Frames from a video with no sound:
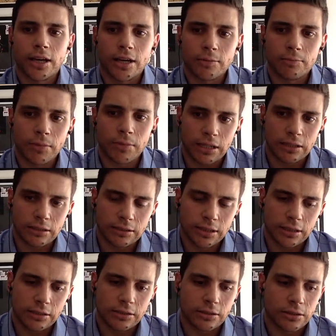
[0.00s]
making
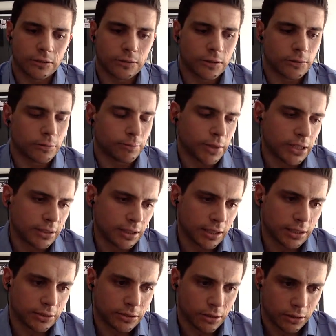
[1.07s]
sense. So
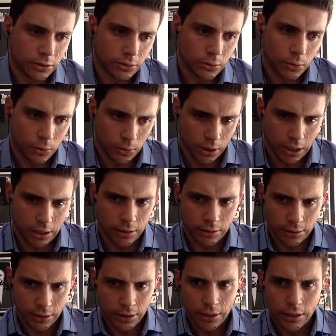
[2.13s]
basically, social order,
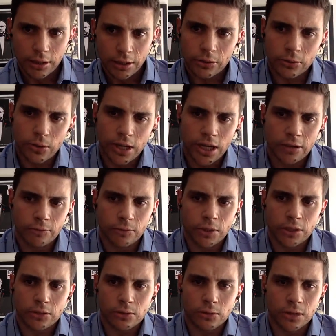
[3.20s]
you have what
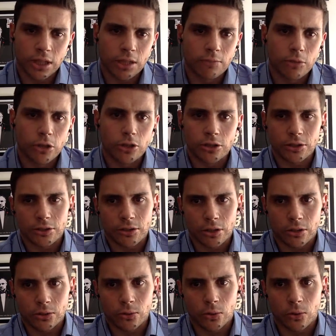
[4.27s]
is called emergent
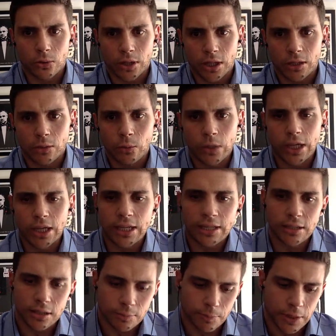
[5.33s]
social order, where
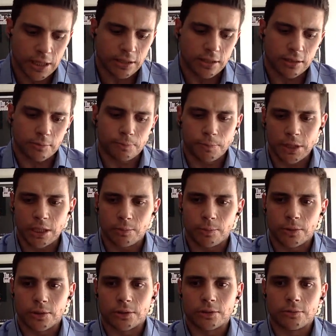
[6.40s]
independent
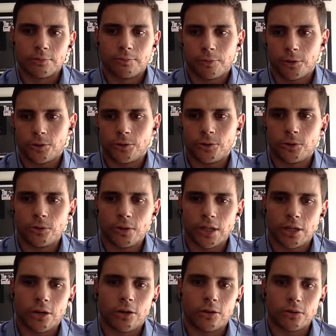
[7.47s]
people pursue
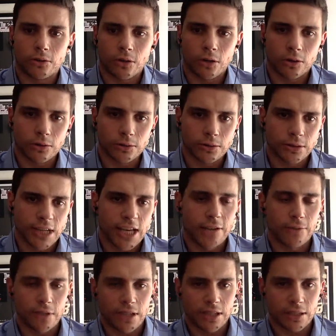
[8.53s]
their own goals
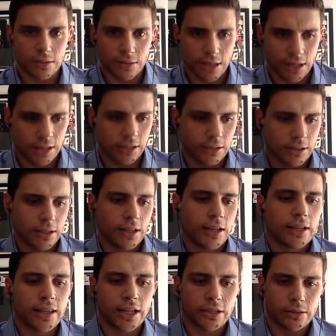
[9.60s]
every single day.
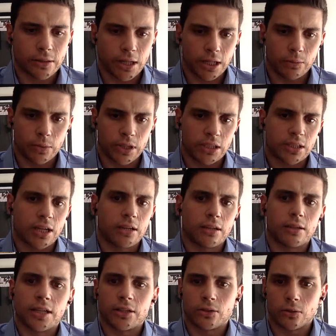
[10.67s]
They trade with each
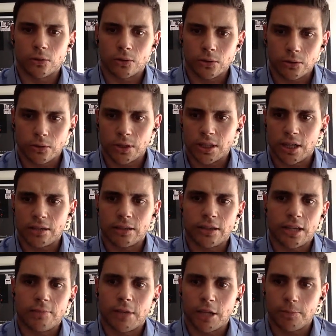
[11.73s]
other, they talk to each other,
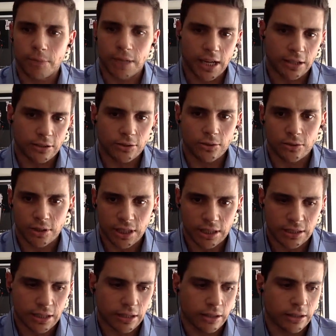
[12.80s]
they make plans to see
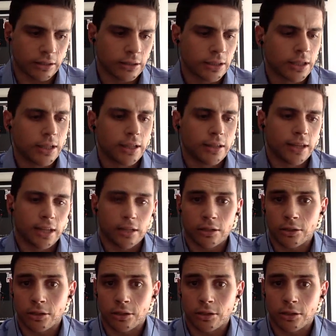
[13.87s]
each other, they